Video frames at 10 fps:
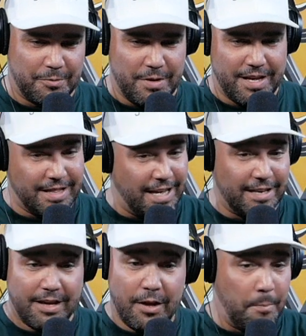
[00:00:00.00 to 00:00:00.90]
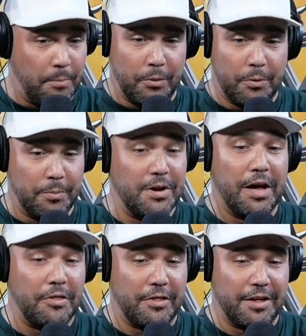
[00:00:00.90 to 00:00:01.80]
week, and then boom,
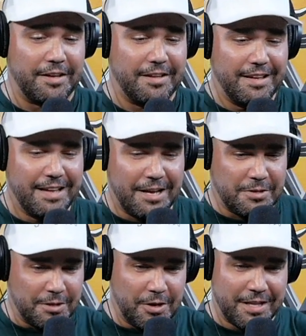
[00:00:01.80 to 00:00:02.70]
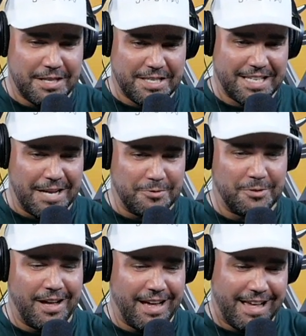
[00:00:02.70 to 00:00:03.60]
nothing. I used to look at the schedule.
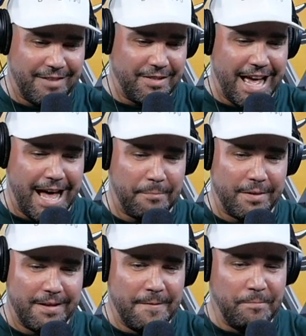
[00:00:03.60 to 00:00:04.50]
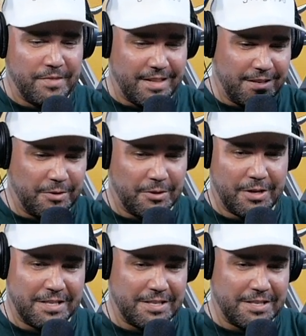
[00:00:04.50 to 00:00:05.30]
I have an app, look at the